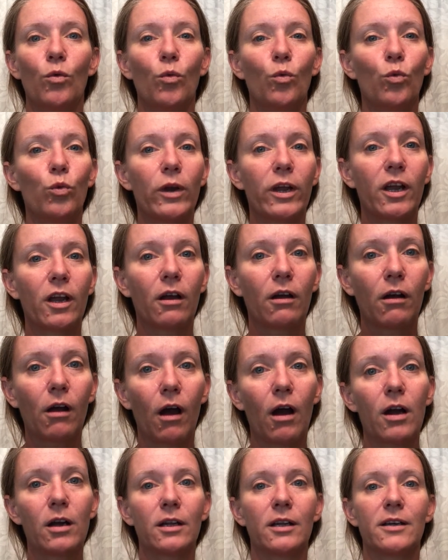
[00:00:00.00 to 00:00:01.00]

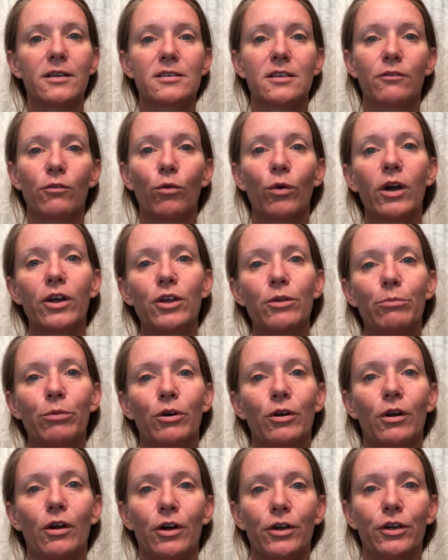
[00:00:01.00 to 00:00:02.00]
Regardless of what you
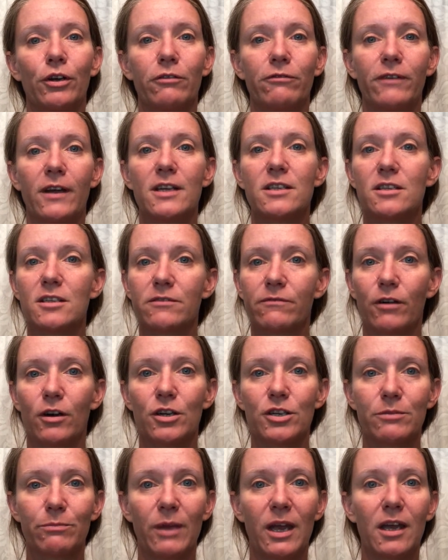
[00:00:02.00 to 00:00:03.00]
put on your face as far
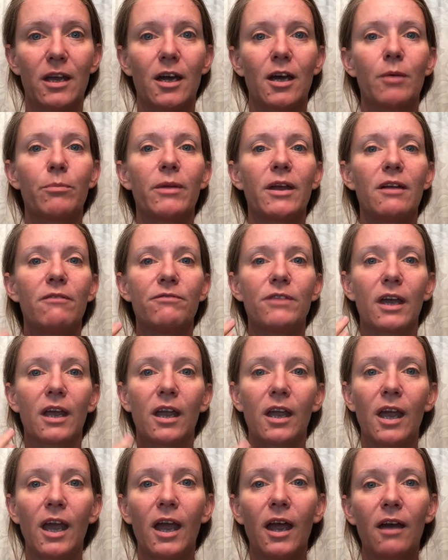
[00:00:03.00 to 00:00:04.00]
as makeup, if the
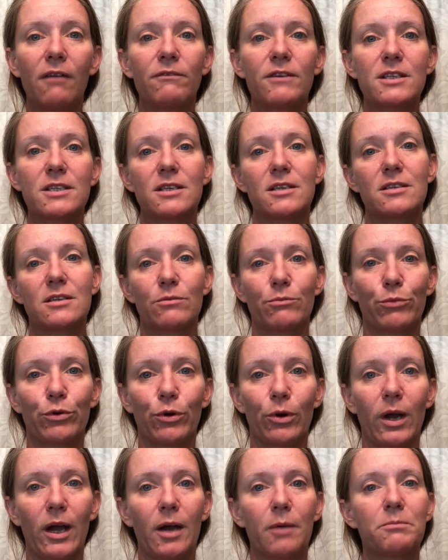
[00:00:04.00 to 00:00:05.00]
canvas isn't
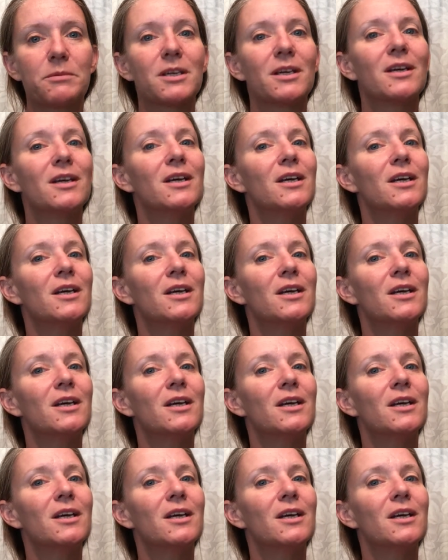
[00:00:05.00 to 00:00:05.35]
prepped,